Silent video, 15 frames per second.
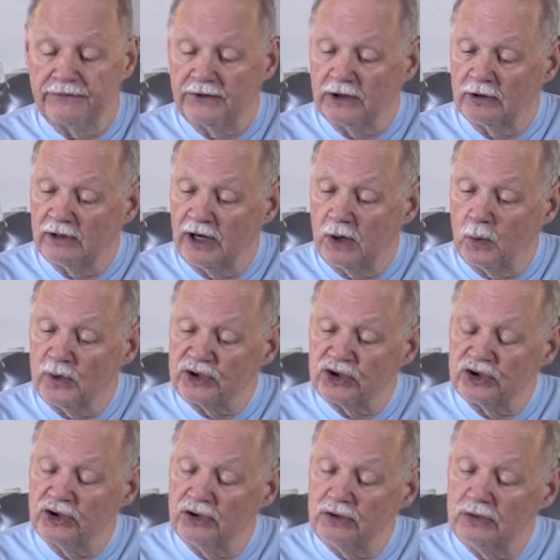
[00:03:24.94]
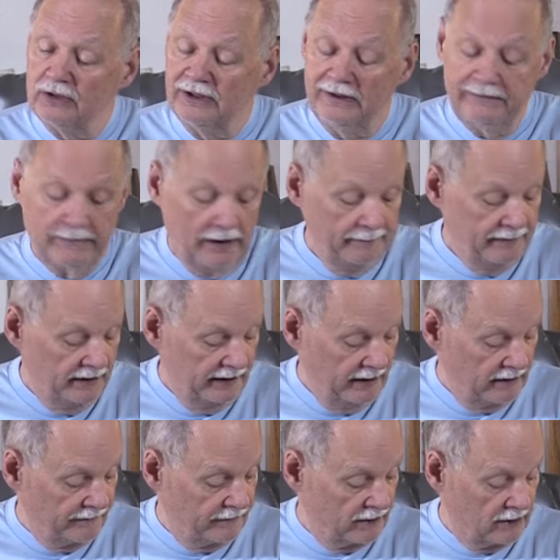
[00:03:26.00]
figure out which to do and I, have been
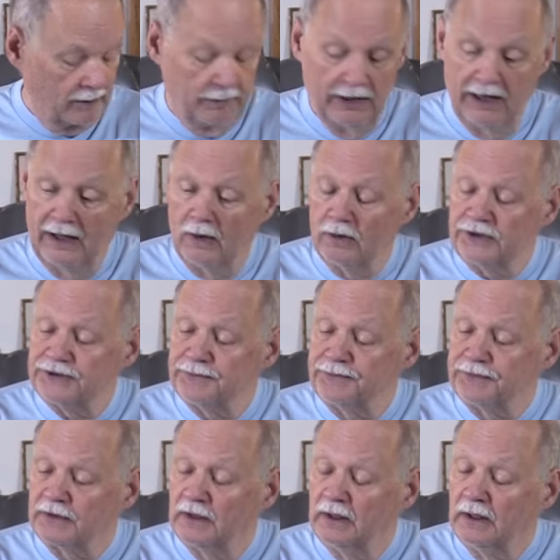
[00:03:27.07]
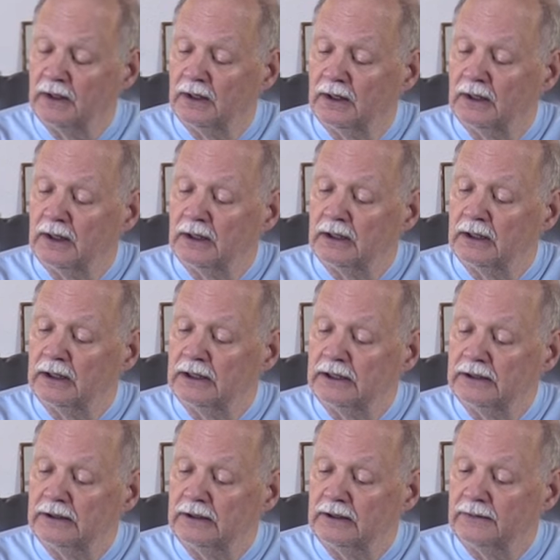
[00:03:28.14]
at it for a couple hours
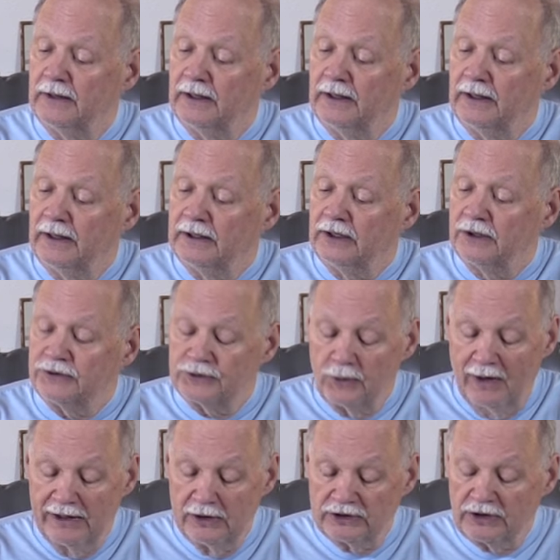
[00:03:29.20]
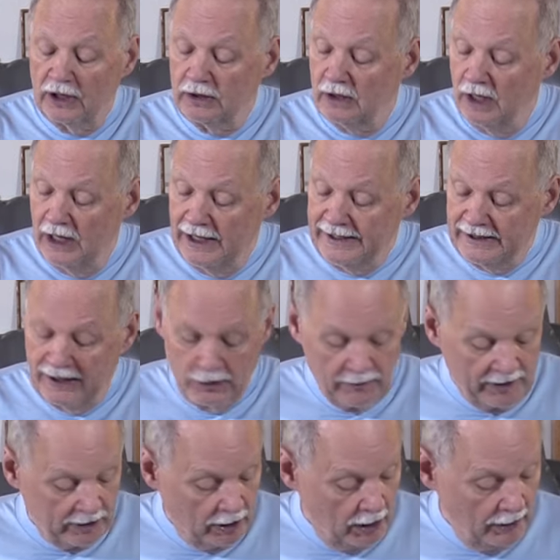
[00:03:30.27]
uh, so I looked online and I
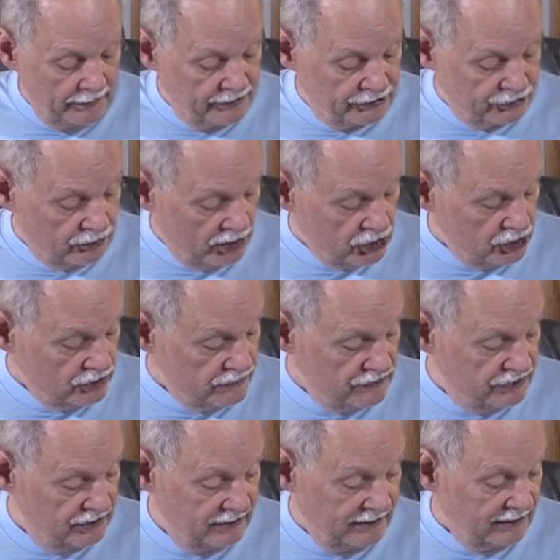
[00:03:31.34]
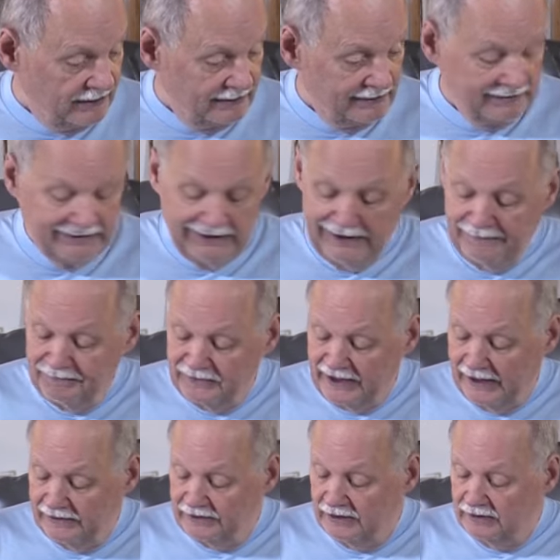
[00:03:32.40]
read all the instructions and uh, I'm
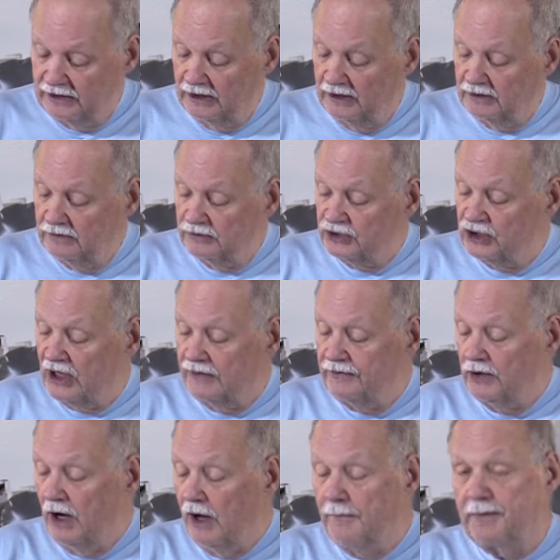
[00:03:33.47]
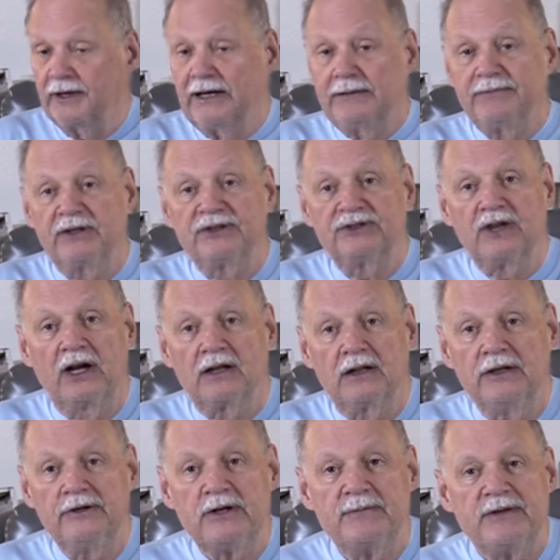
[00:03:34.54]
tempted to shave it off, but I'm not
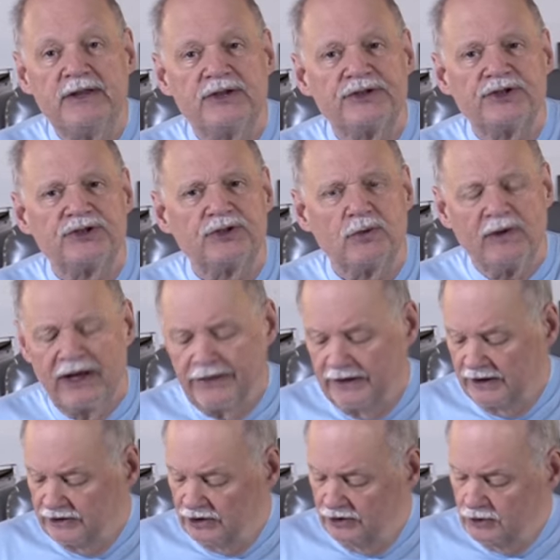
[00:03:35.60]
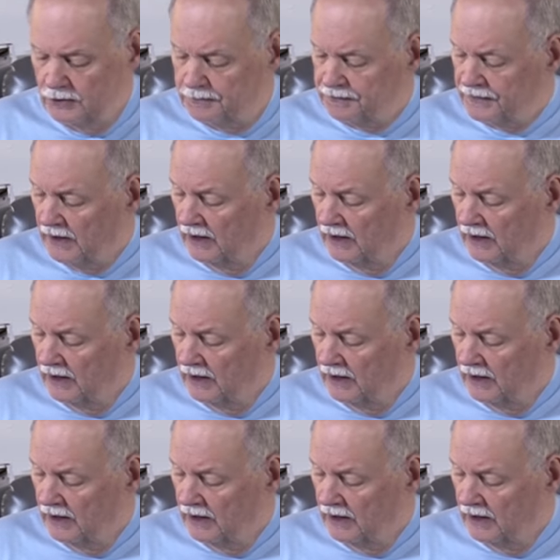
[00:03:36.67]
clear to me this is the right thing to do.